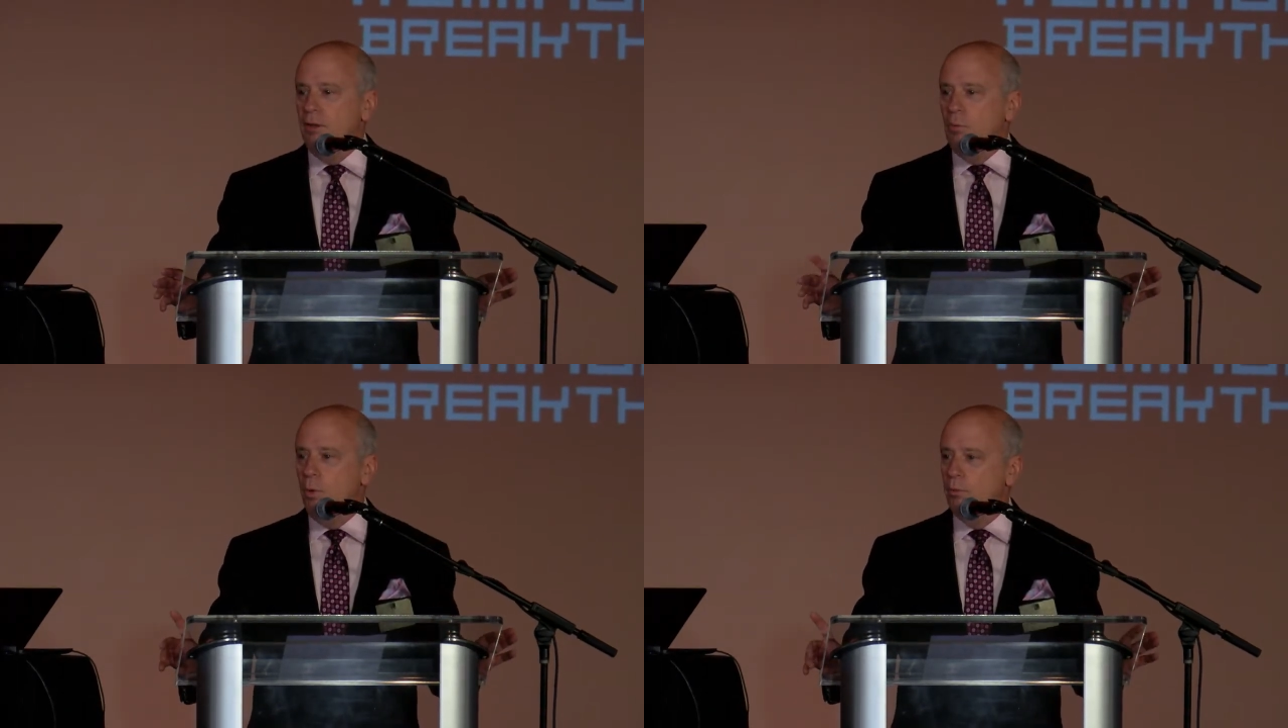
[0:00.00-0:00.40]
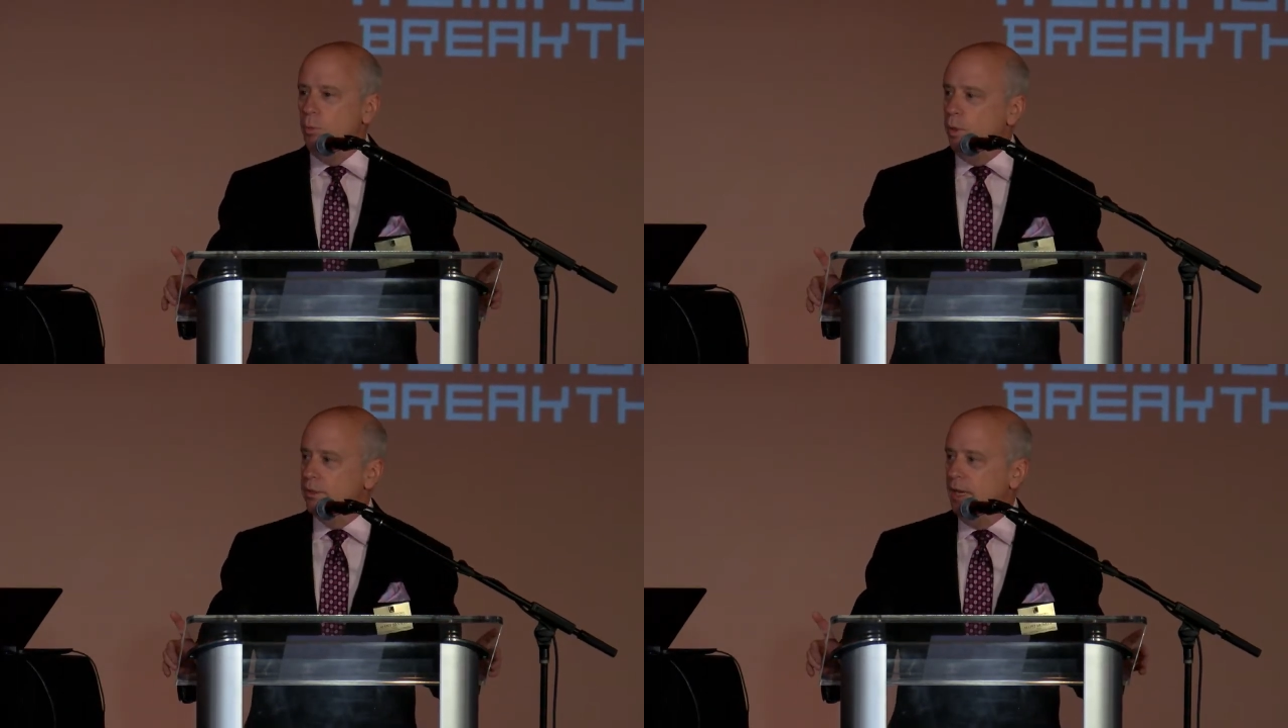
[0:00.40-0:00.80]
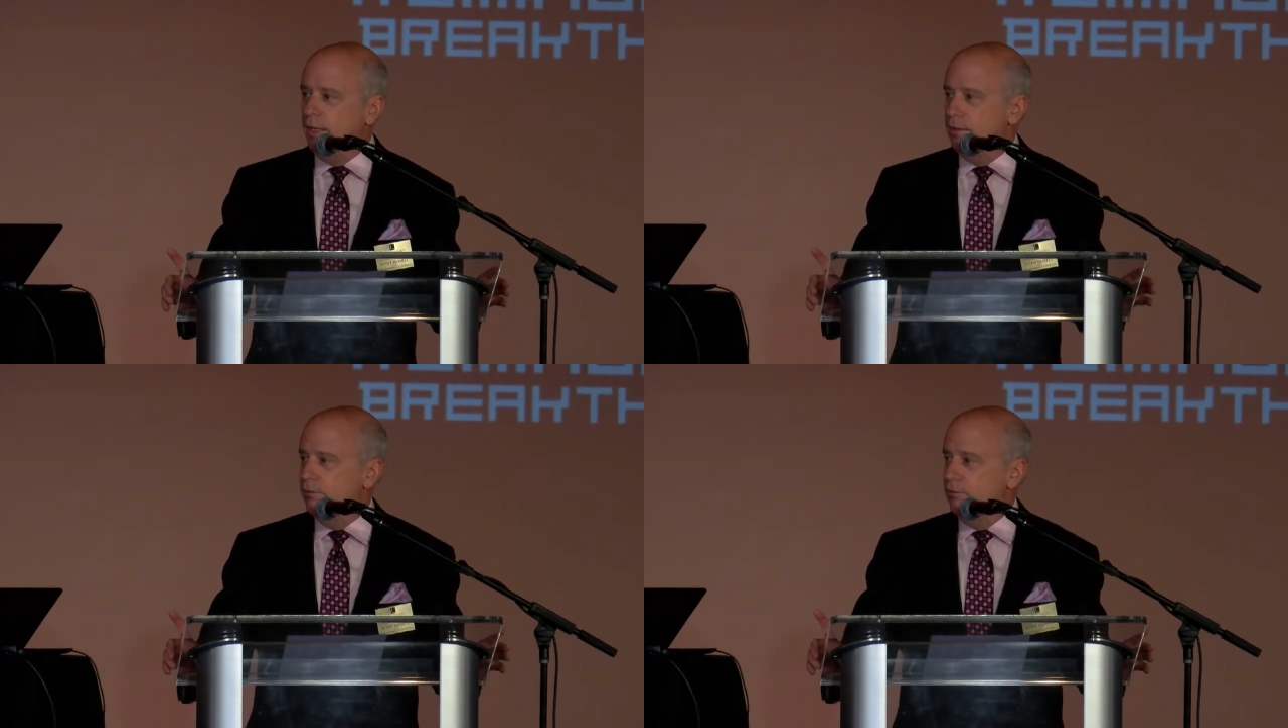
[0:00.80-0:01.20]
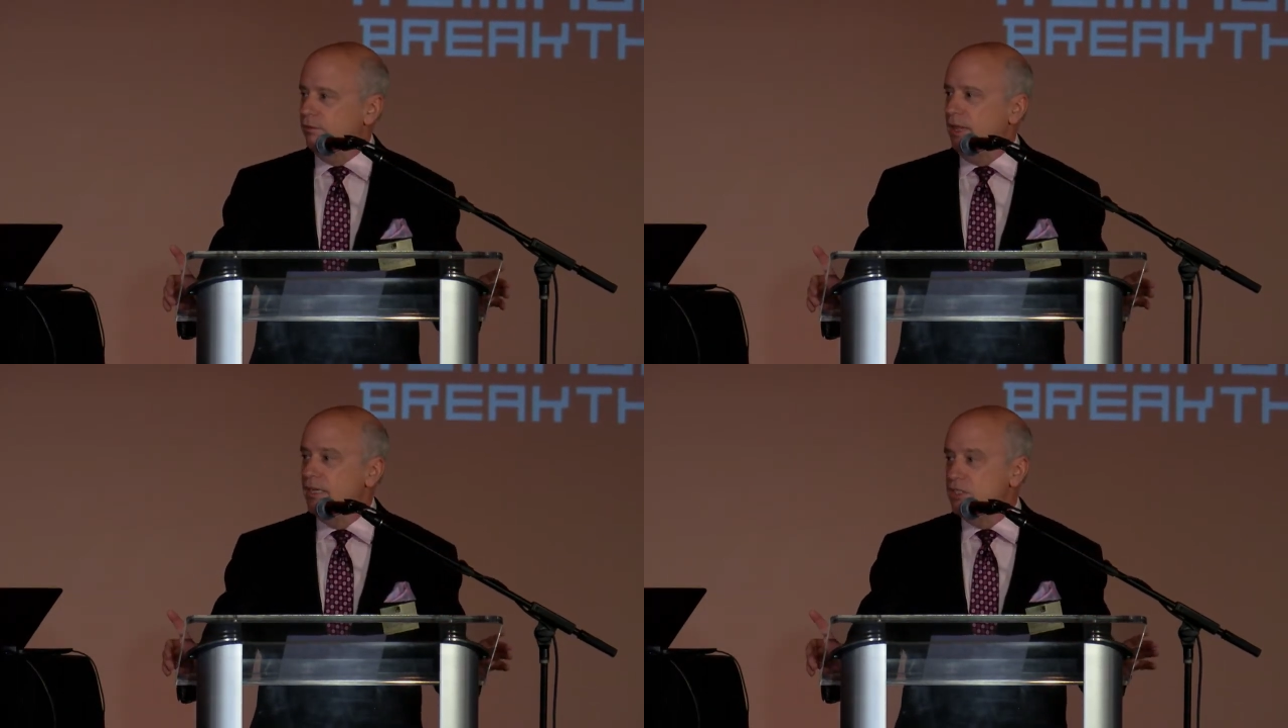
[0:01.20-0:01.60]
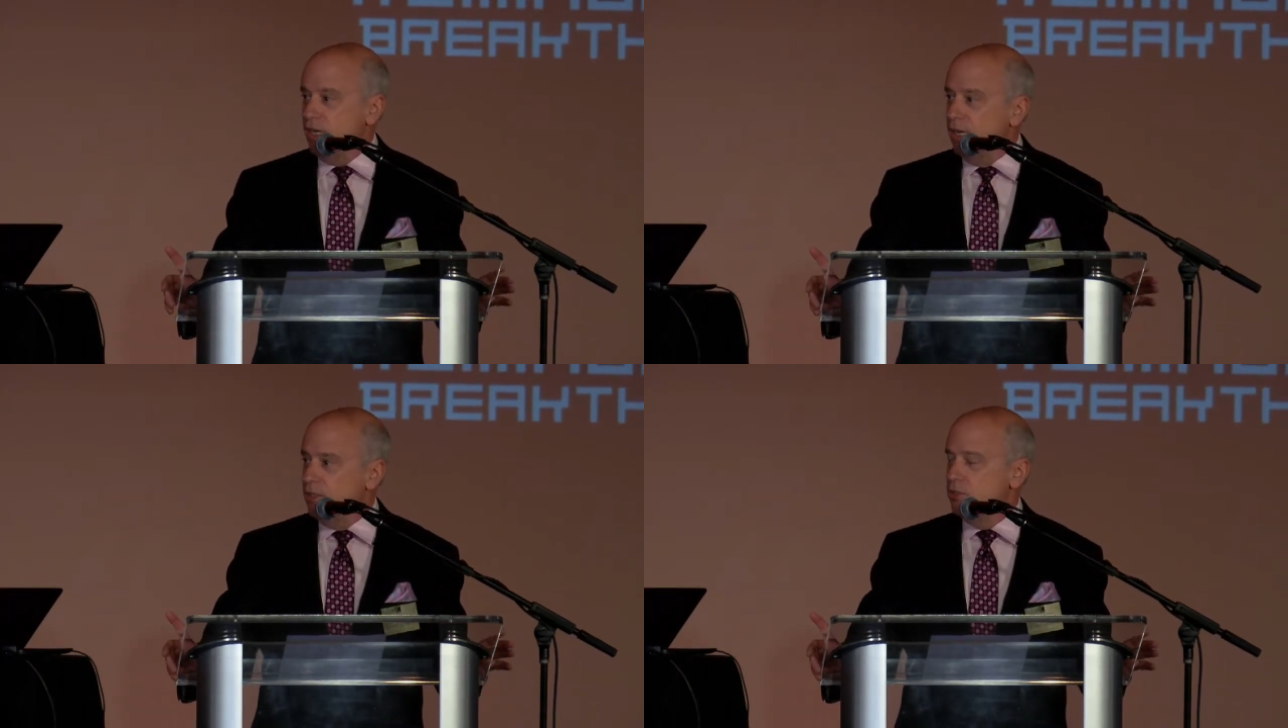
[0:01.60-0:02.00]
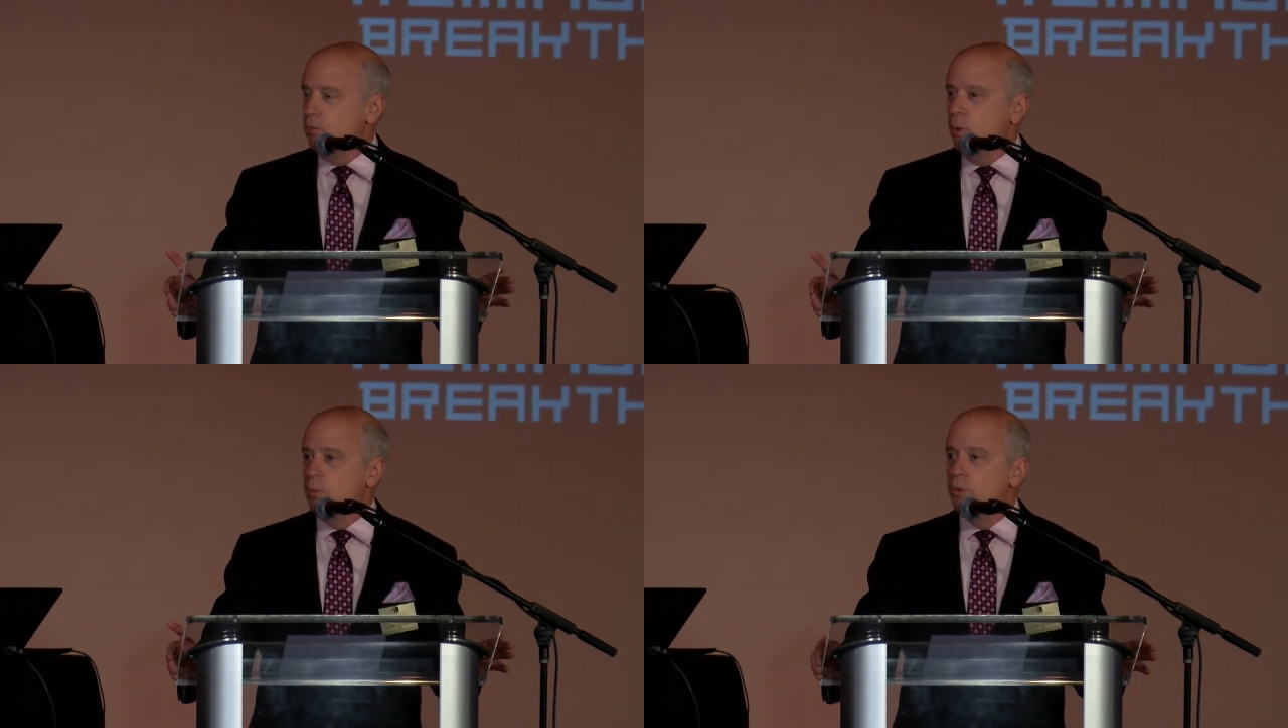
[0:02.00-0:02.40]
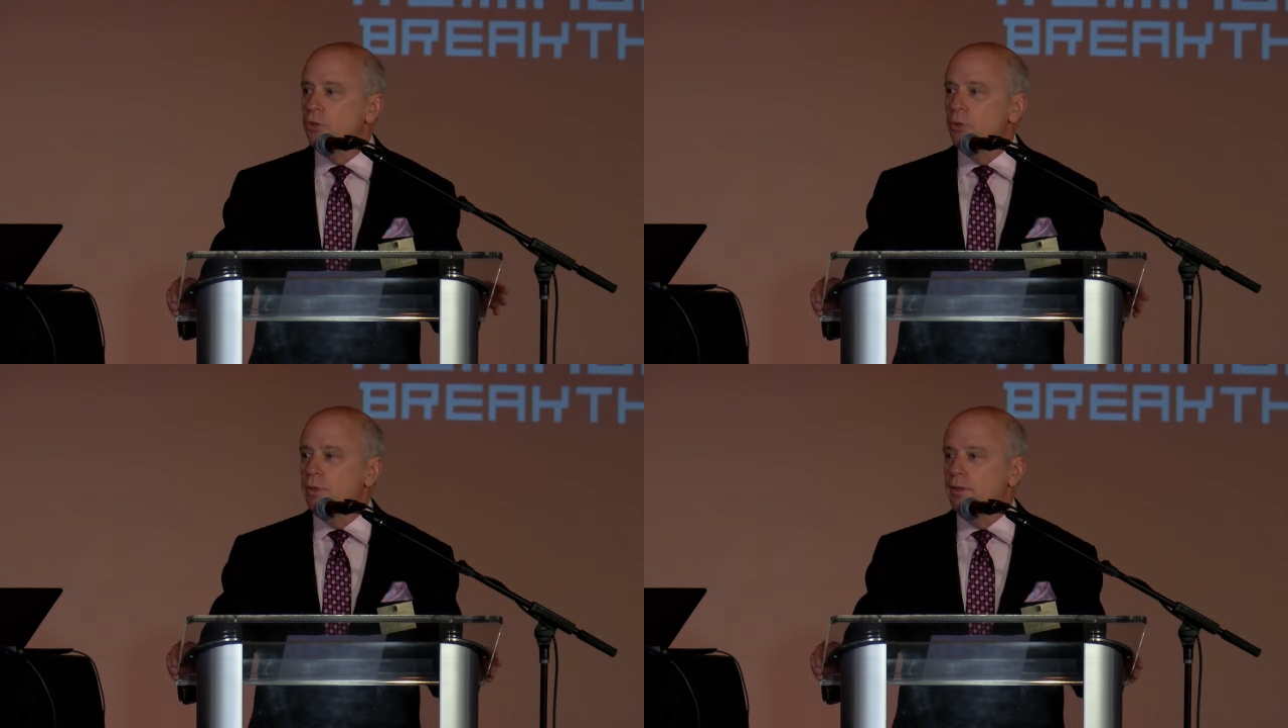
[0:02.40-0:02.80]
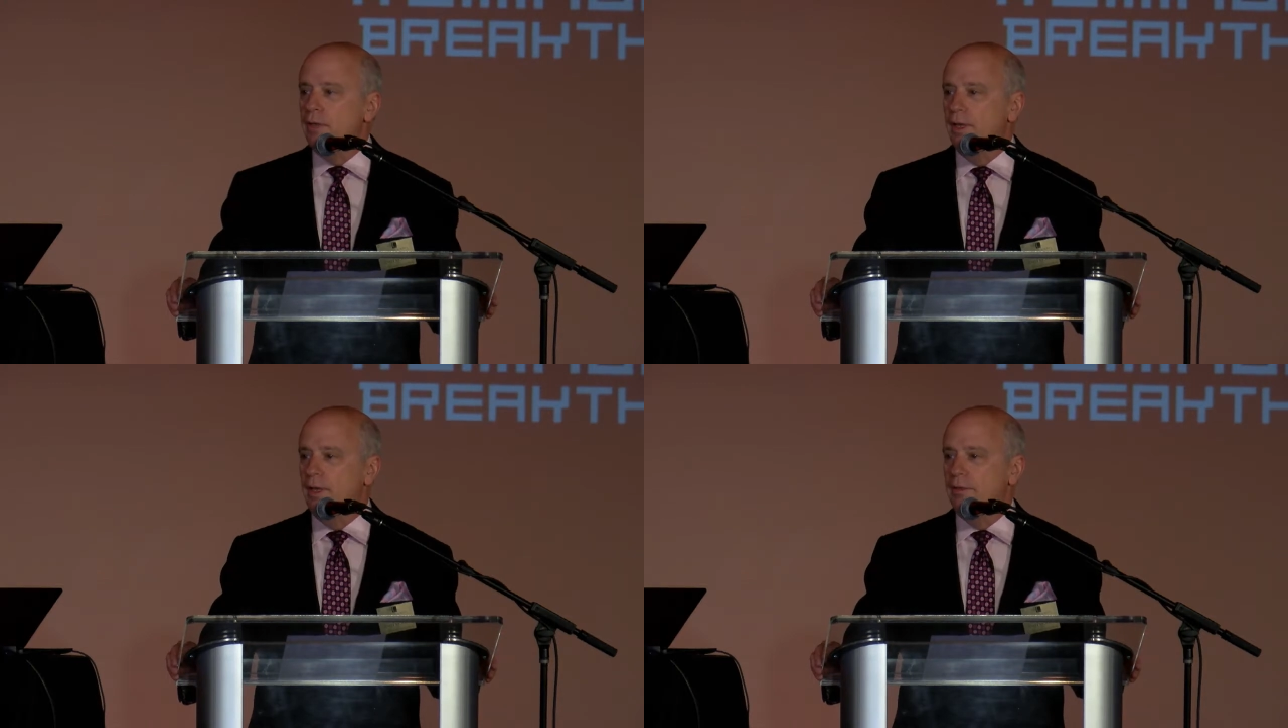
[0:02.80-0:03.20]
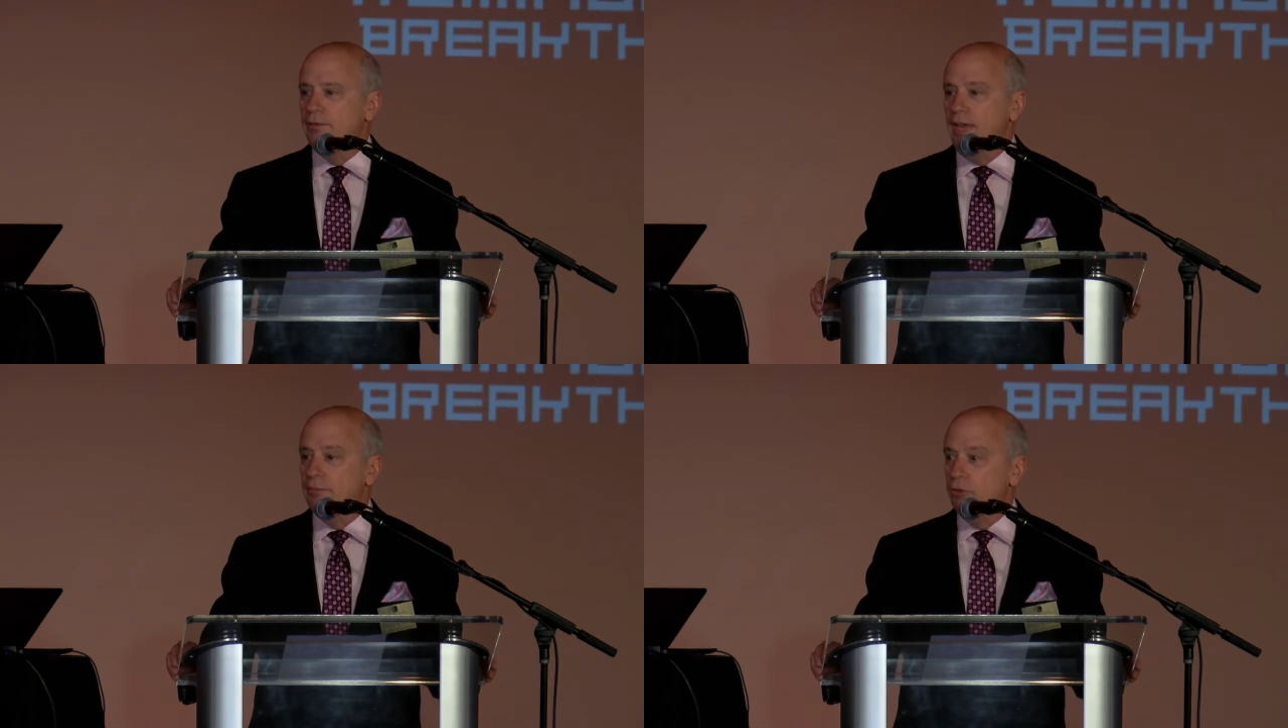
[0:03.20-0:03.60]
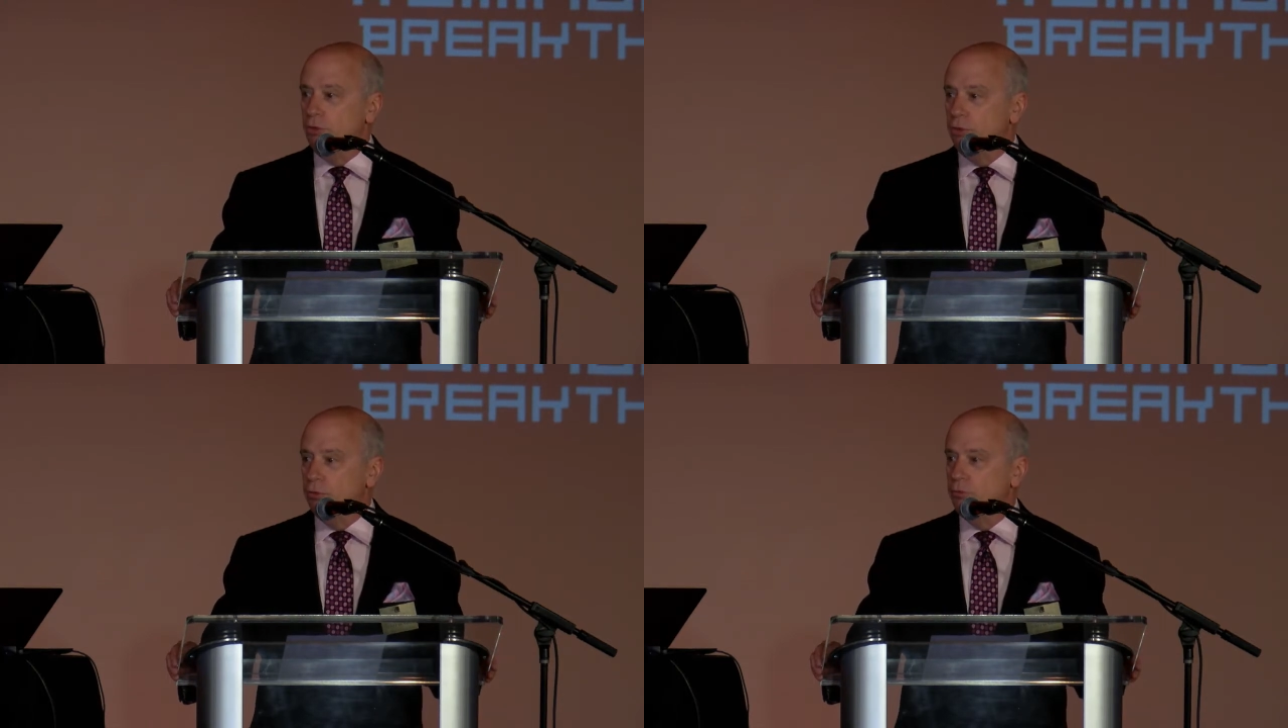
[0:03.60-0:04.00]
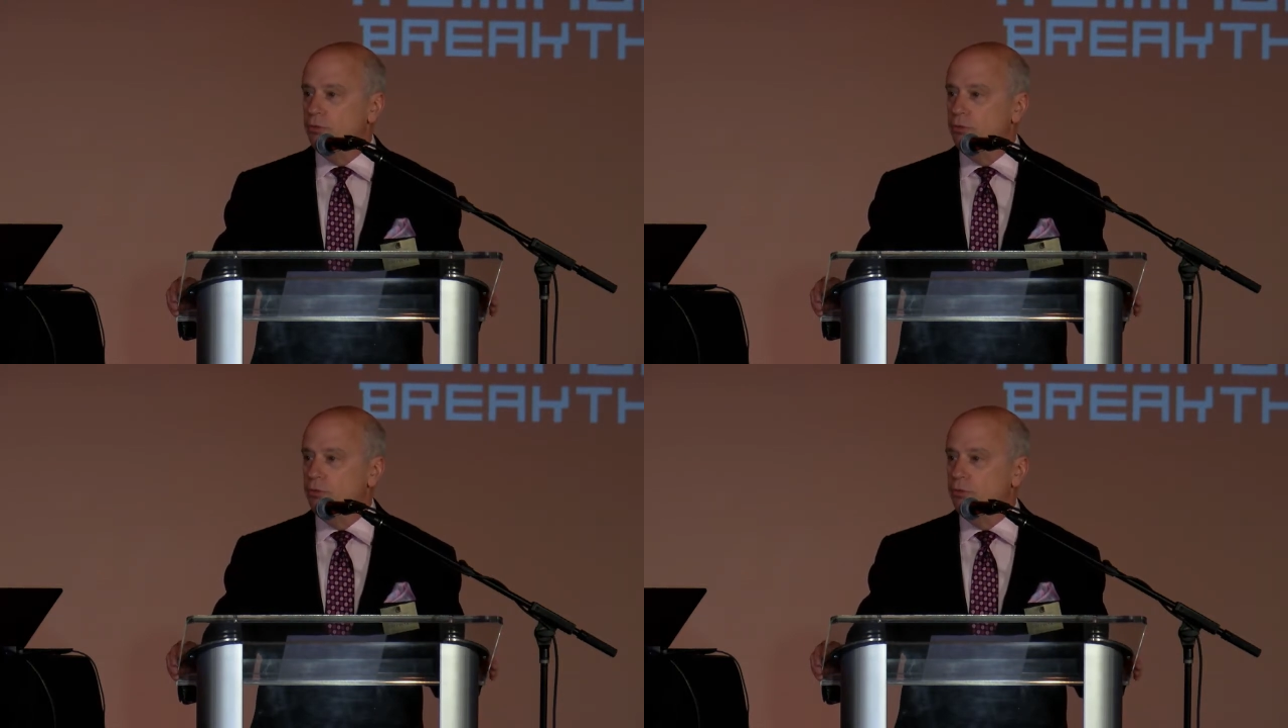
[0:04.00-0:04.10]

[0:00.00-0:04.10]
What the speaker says: one kind of slight change in what we're doing this afternoon.